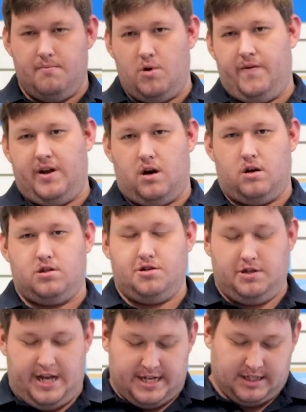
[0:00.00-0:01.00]
Moving on
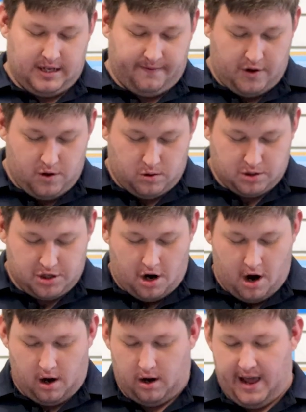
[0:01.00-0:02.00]
to testing for your
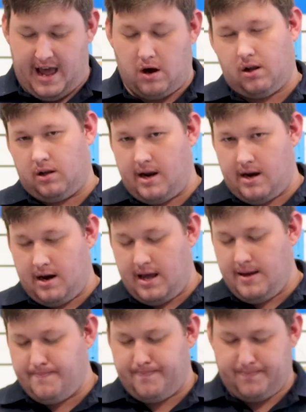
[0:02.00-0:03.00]
total
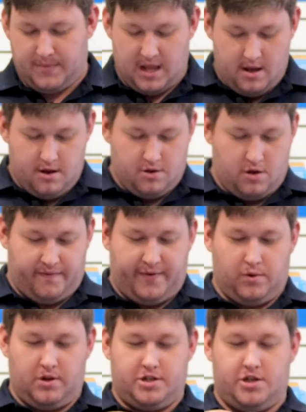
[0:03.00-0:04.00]
alkalinity. You fill the